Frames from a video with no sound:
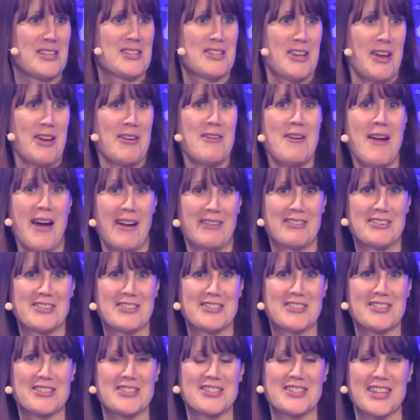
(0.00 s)
turn around and you're
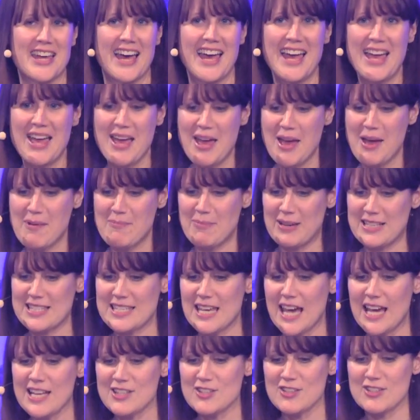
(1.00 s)
just there. My
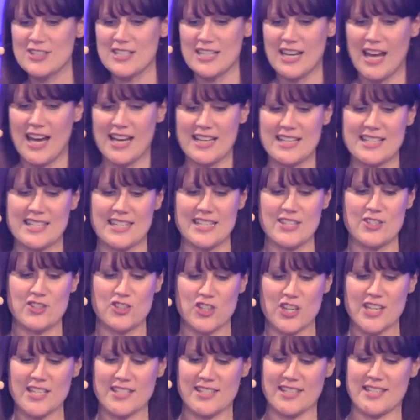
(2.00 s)
title tonight is
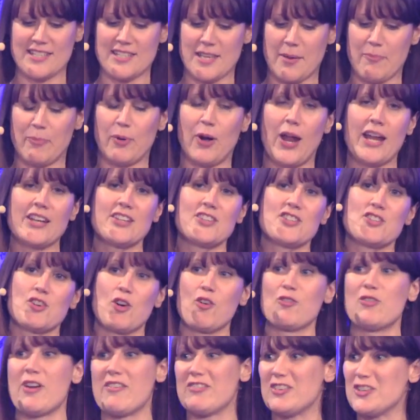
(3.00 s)
Jesus, Brand or
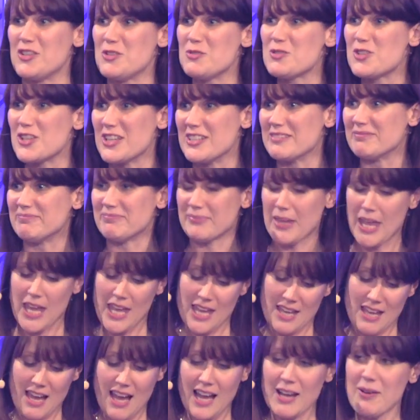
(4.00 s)
Revolution.
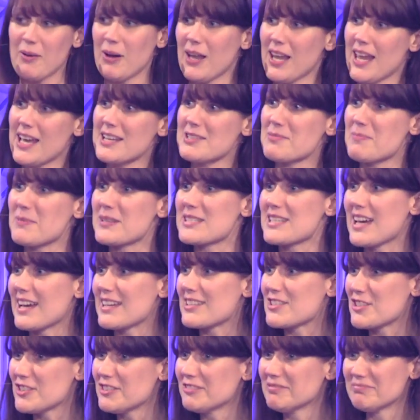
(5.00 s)
I quite liked my
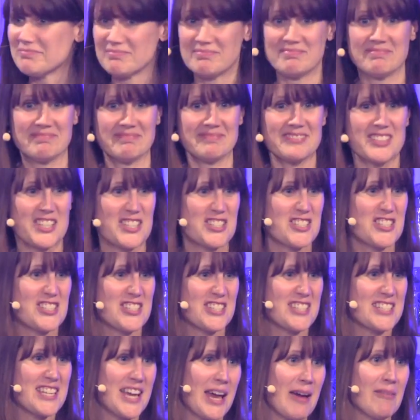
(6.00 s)
title, so I'll just
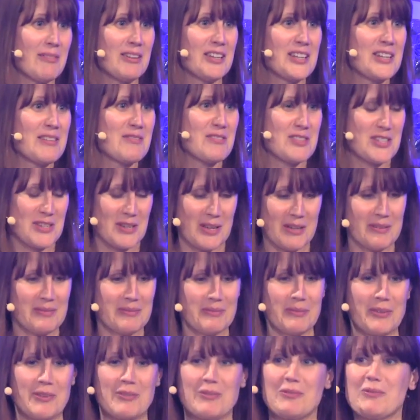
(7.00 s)
sit down and leave you to
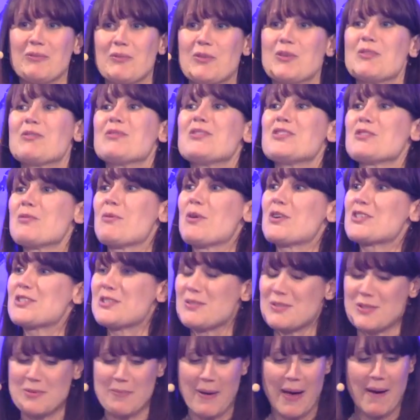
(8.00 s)
wonder what it
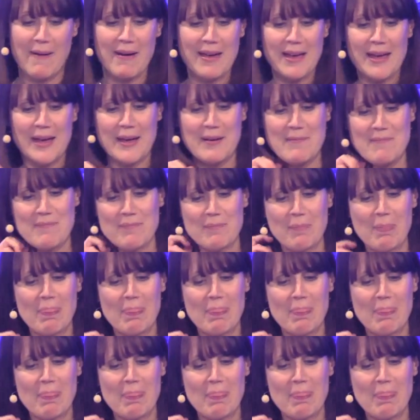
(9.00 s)
was about. Um,